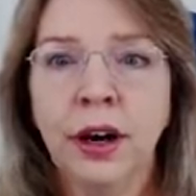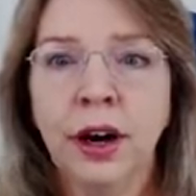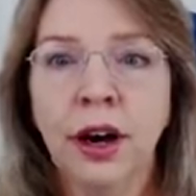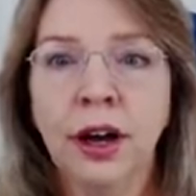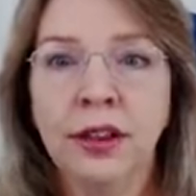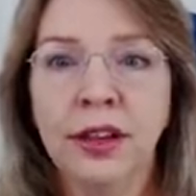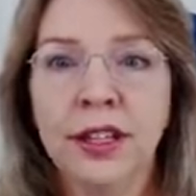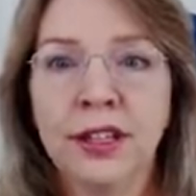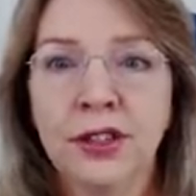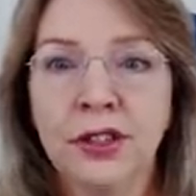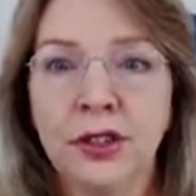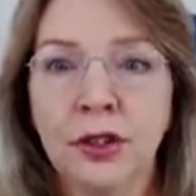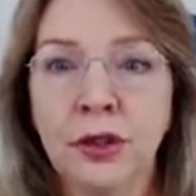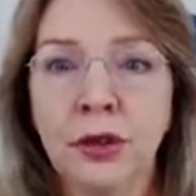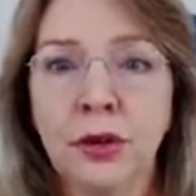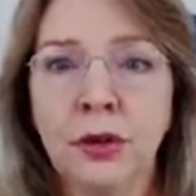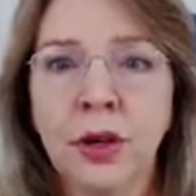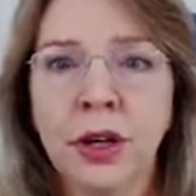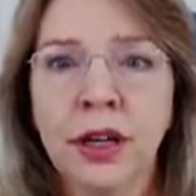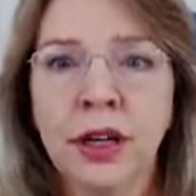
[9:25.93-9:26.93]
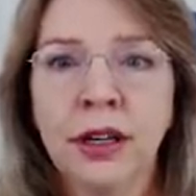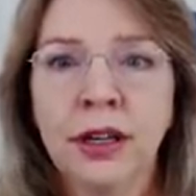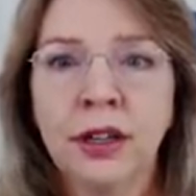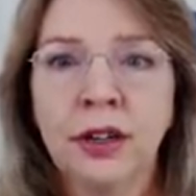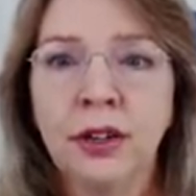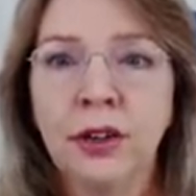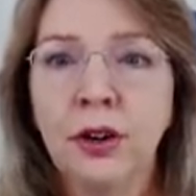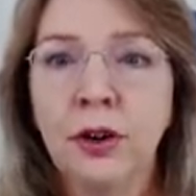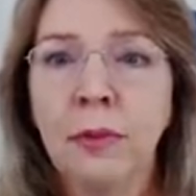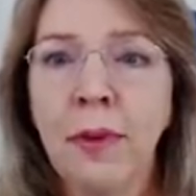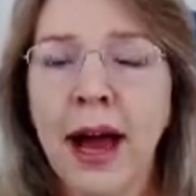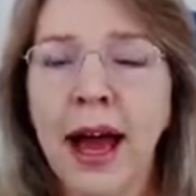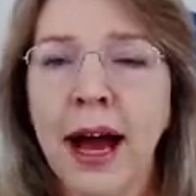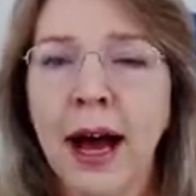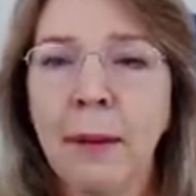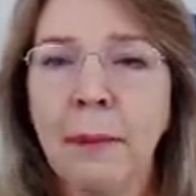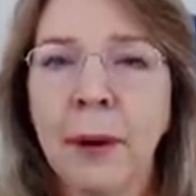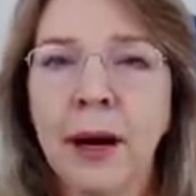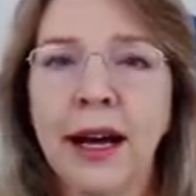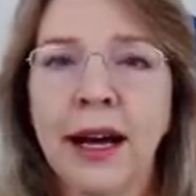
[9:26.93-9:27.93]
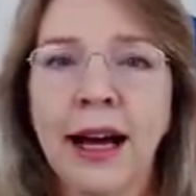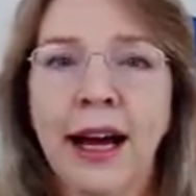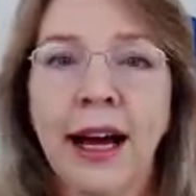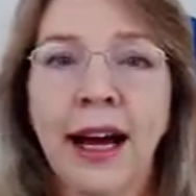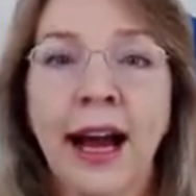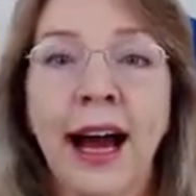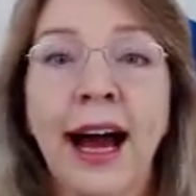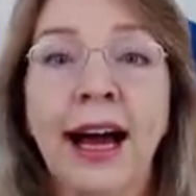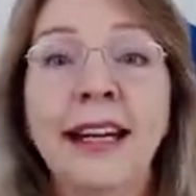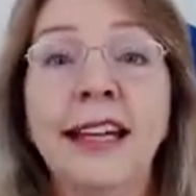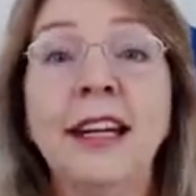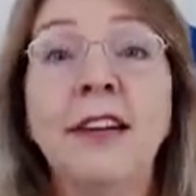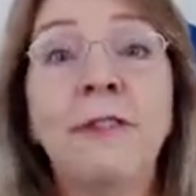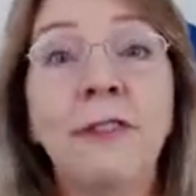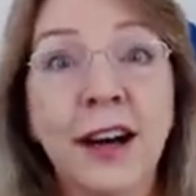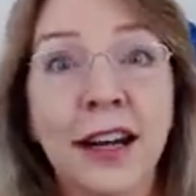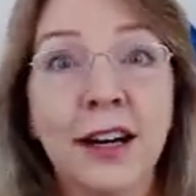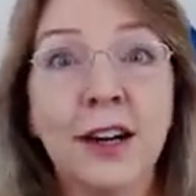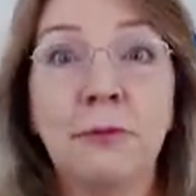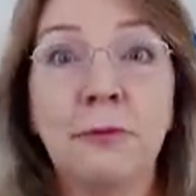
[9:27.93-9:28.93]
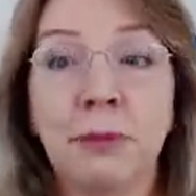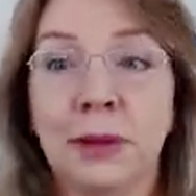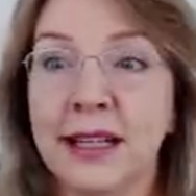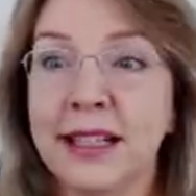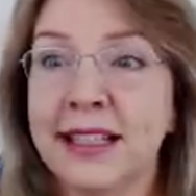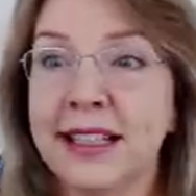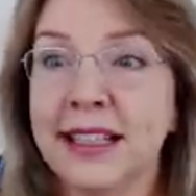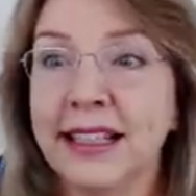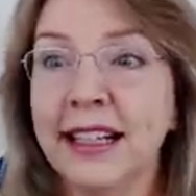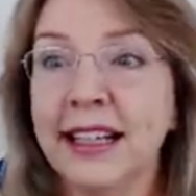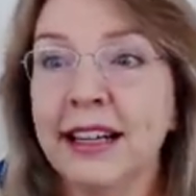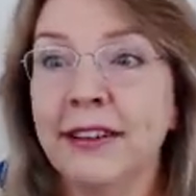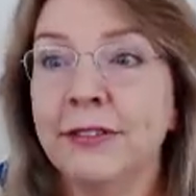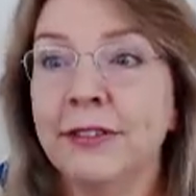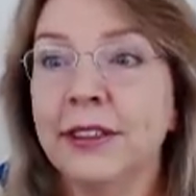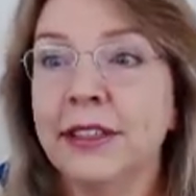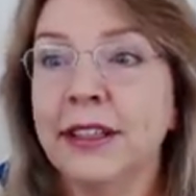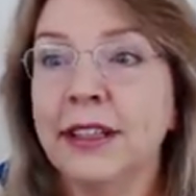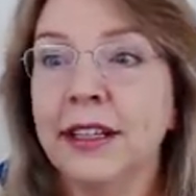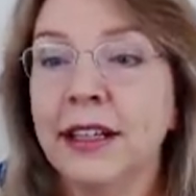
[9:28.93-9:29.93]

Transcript: on this new, new map, I need to find a new place to live.